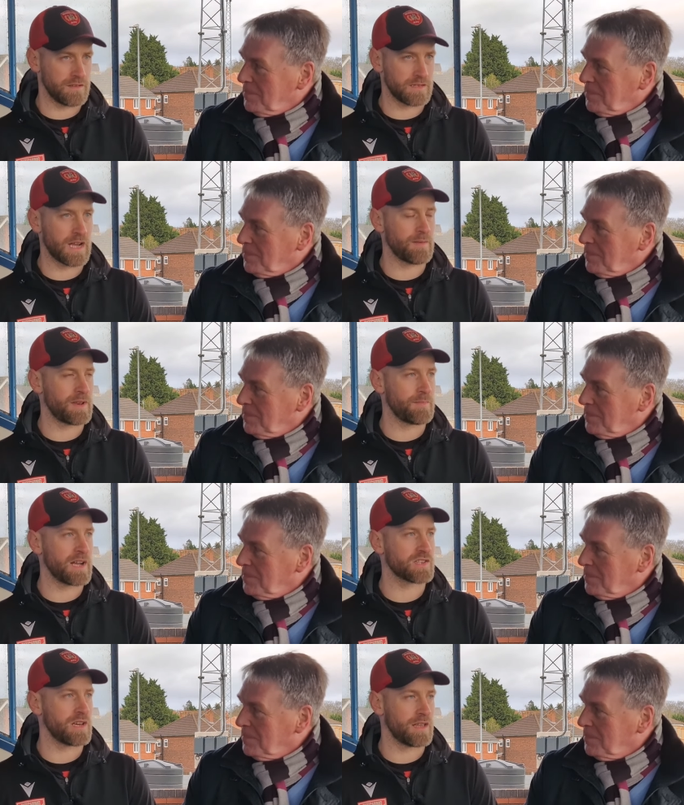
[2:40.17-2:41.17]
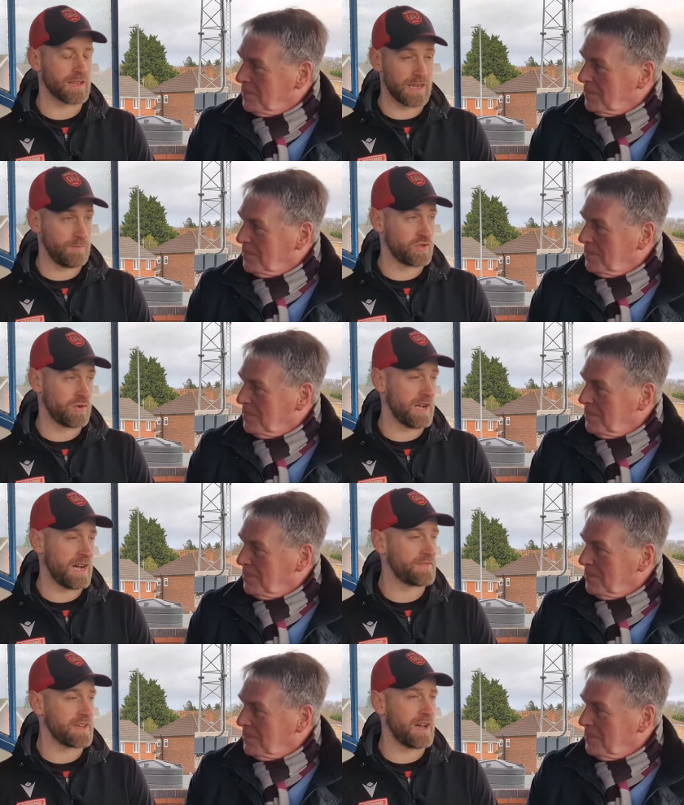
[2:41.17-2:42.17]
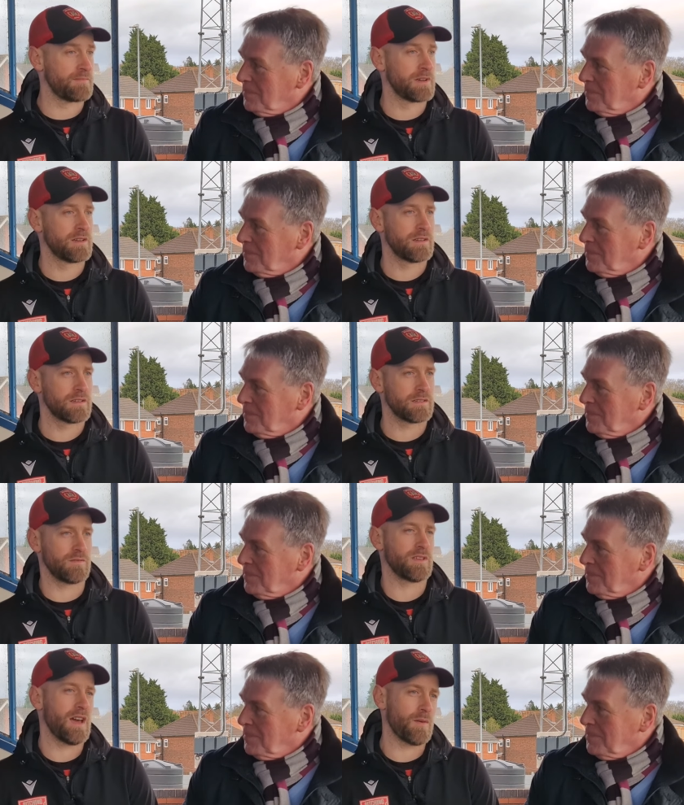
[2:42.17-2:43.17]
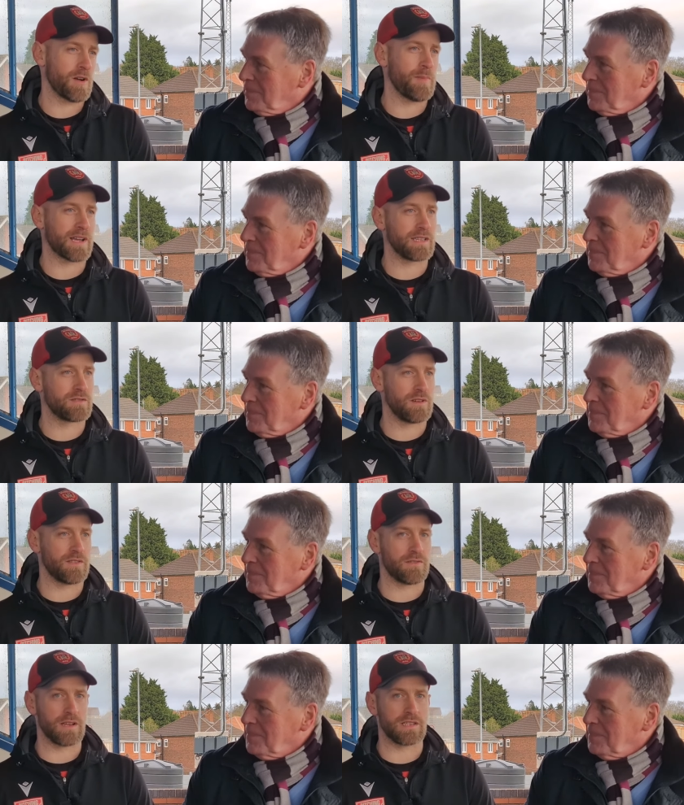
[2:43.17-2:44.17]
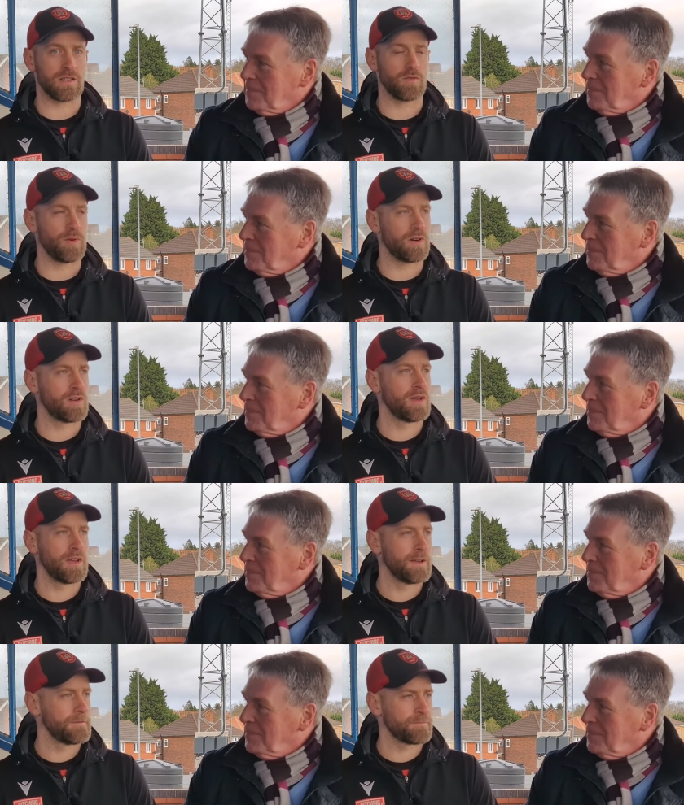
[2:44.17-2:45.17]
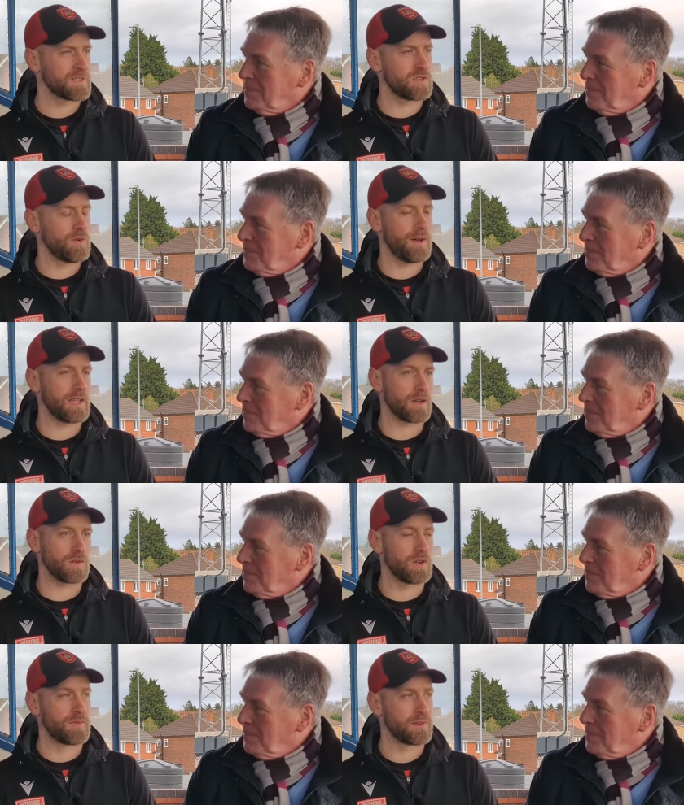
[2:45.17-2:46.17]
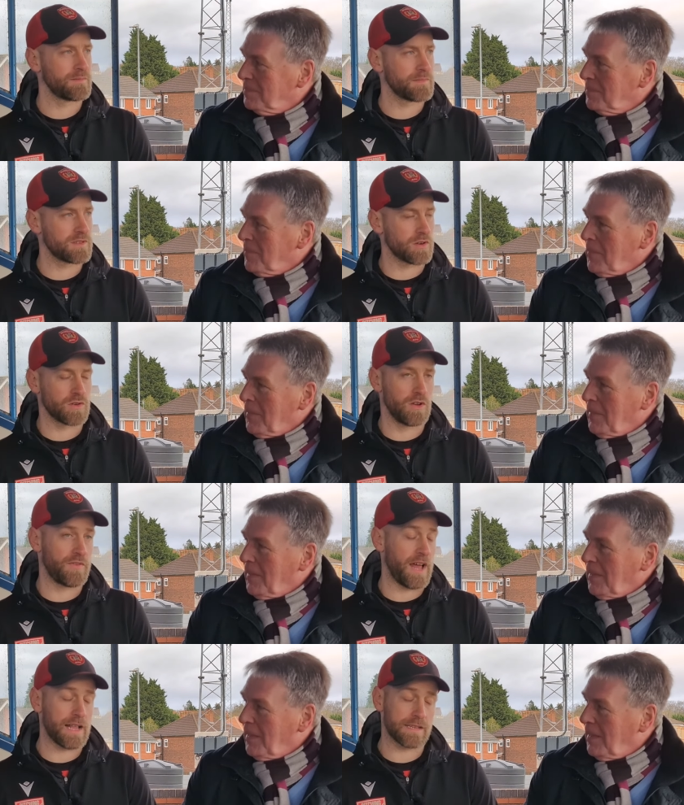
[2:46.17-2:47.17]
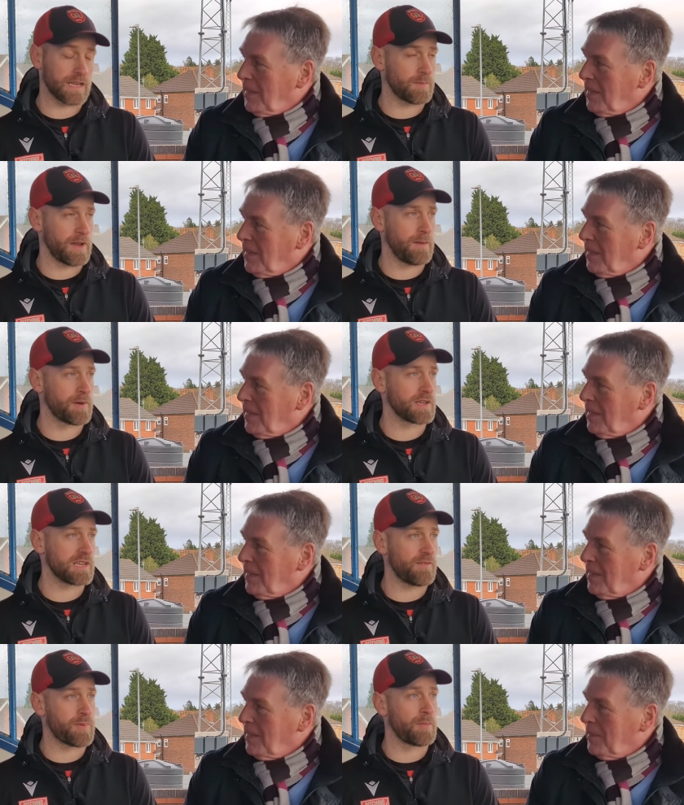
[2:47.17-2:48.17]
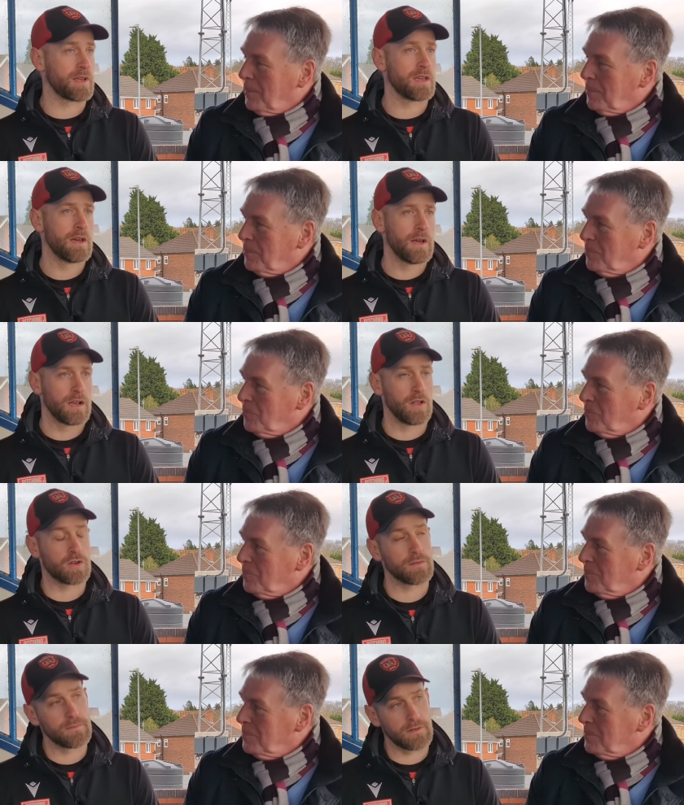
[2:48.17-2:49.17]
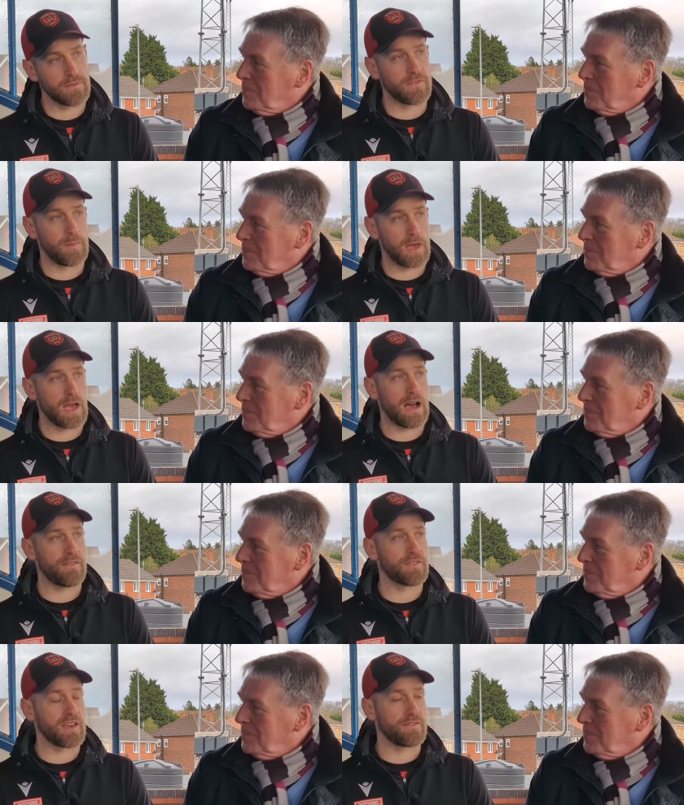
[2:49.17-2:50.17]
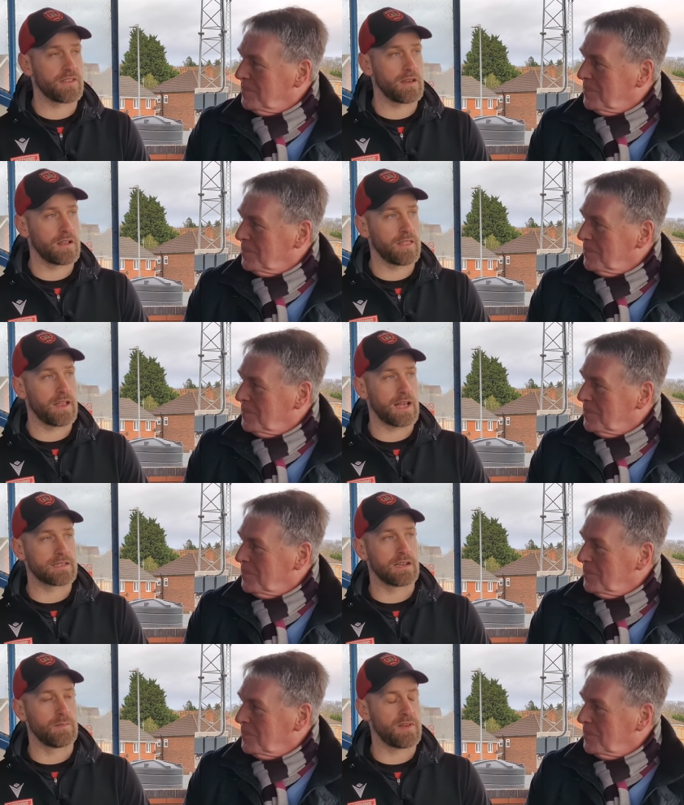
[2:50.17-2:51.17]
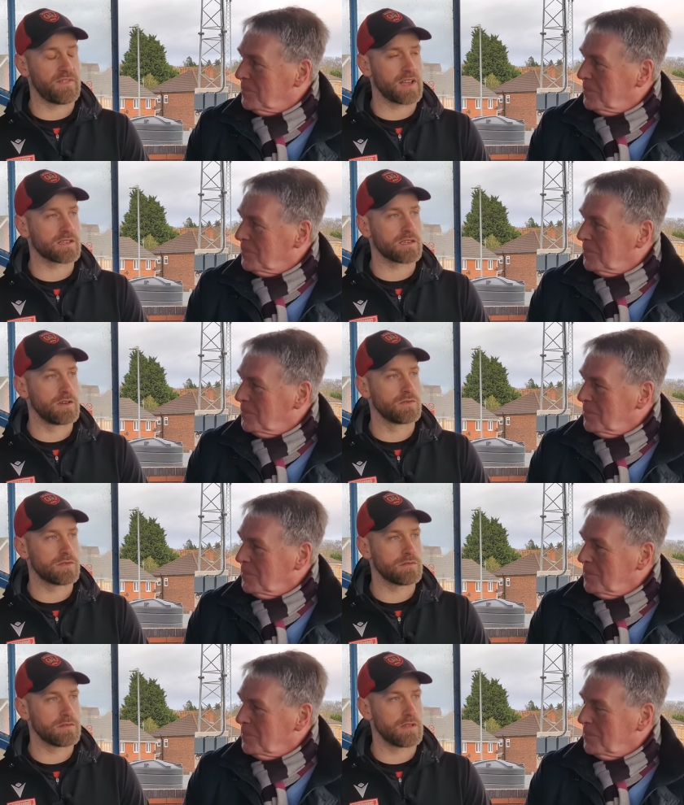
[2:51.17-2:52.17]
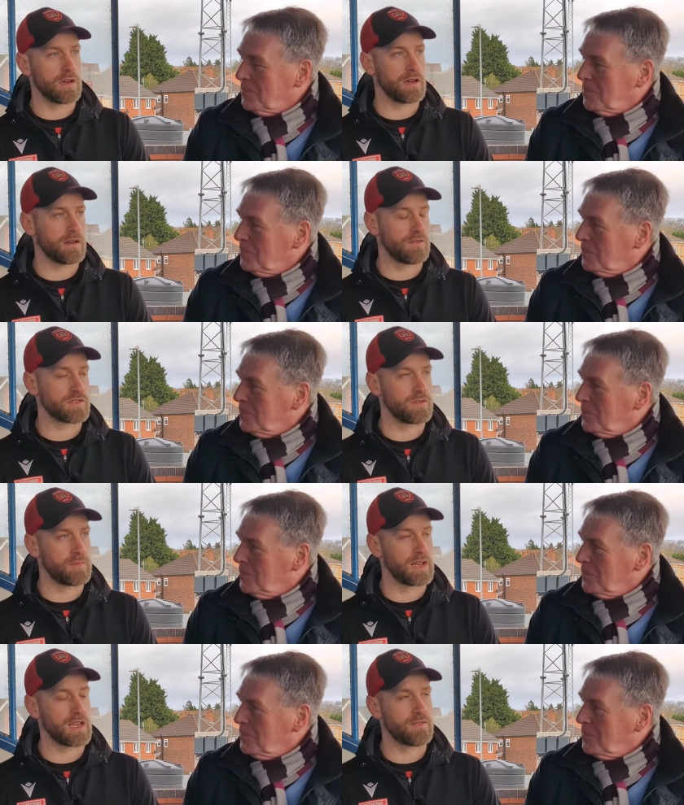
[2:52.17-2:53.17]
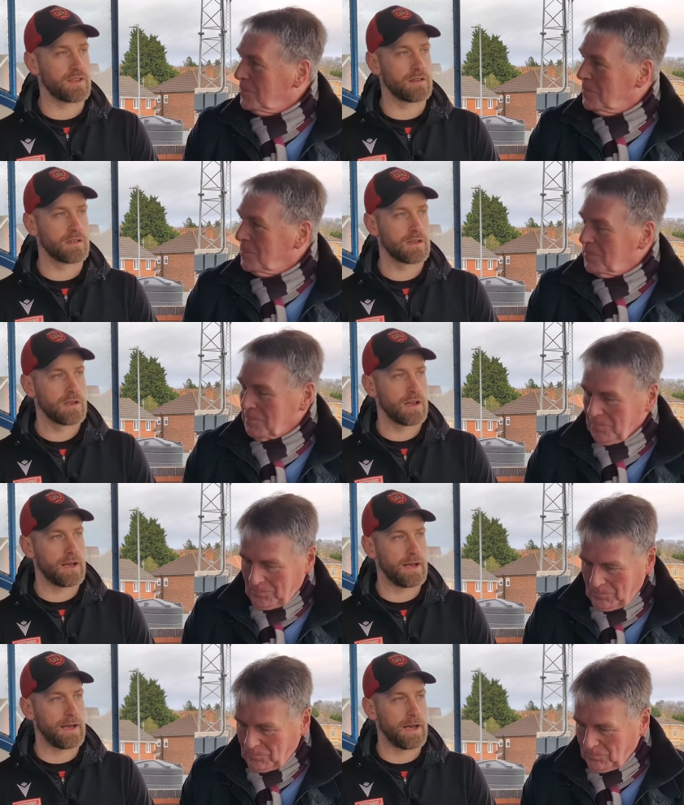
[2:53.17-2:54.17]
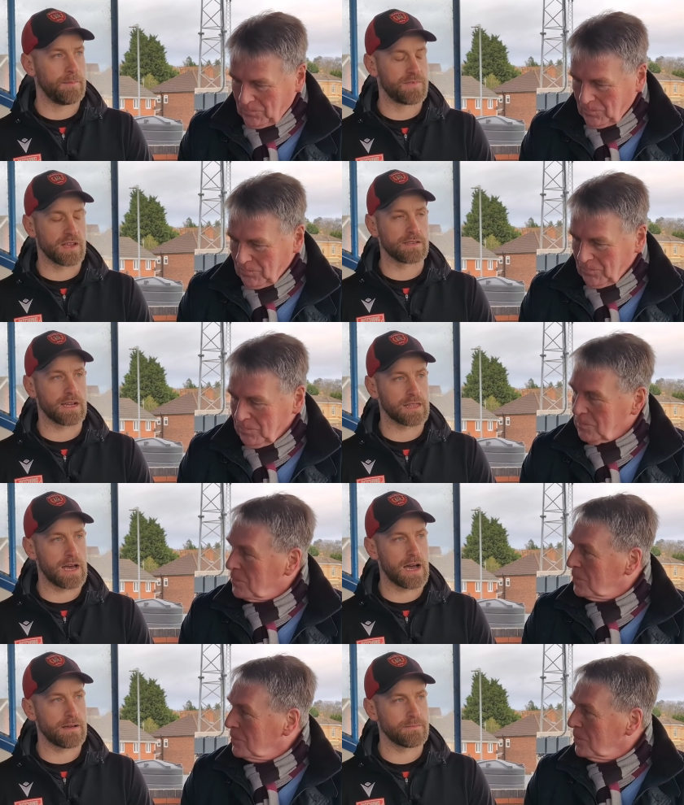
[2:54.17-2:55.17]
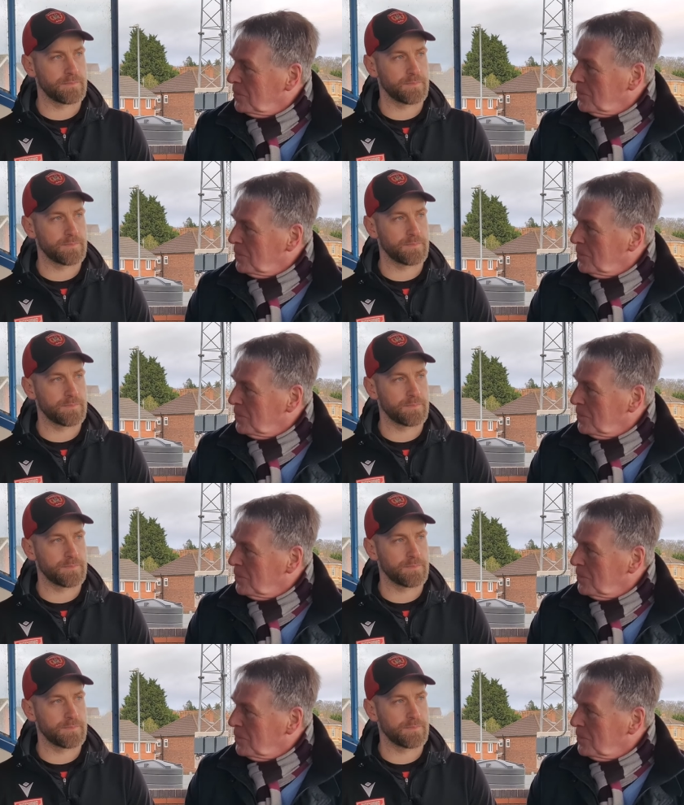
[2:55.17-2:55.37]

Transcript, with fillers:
Speaker 1: There's a 90 minute match there. The game was done at half time. Yeah, we got back into it at 3 2, but it's nowhere near good enough. It's not good enough, and I'll take the blame because I've probably look for me, I've give the, the lads a little bit of an excuse that obviously with my leaving, um, things like that.